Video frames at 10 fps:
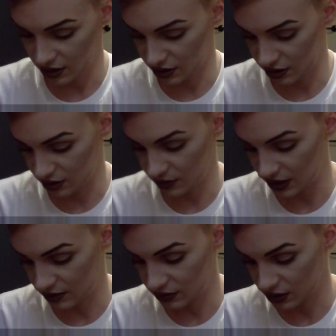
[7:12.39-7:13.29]
But
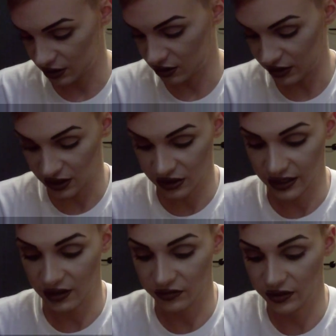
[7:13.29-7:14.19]
yeah, I can't actually
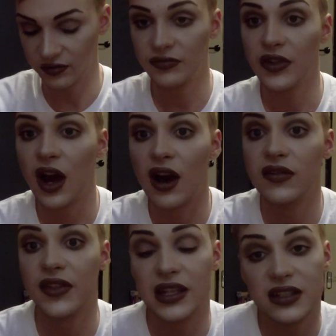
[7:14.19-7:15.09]
get rid of
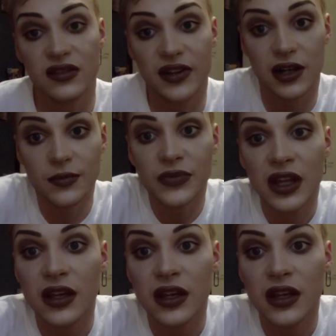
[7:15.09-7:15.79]
half of that stuff now.